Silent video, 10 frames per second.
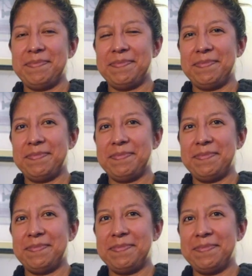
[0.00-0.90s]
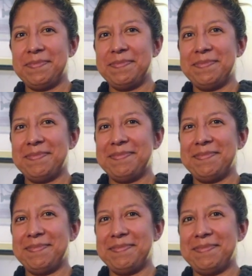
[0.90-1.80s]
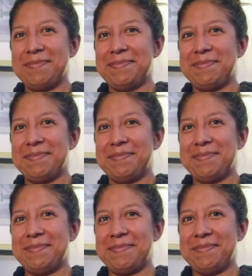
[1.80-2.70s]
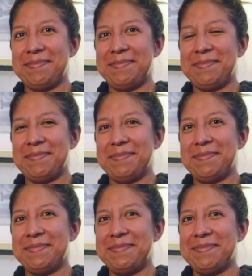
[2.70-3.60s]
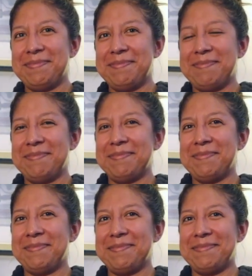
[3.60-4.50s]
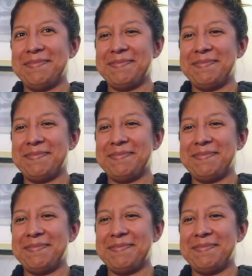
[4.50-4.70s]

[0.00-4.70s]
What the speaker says: [no speech]